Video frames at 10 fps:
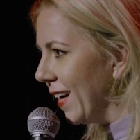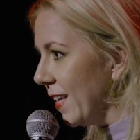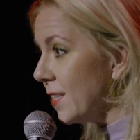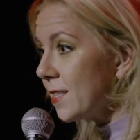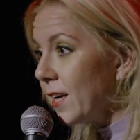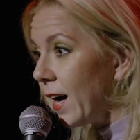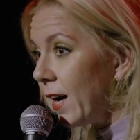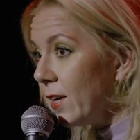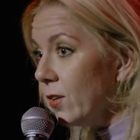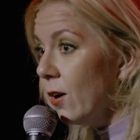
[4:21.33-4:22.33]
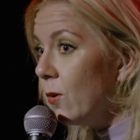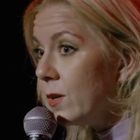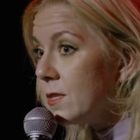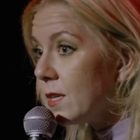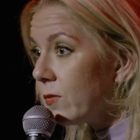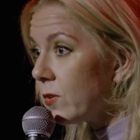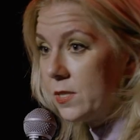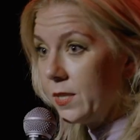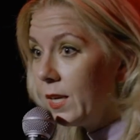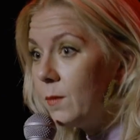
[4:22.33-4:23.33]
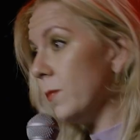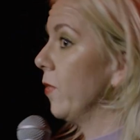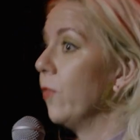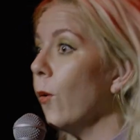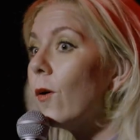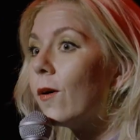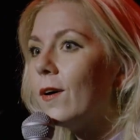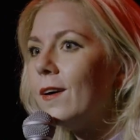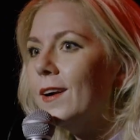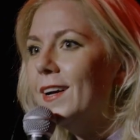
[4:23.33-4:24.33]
And this guy no one's ever seen before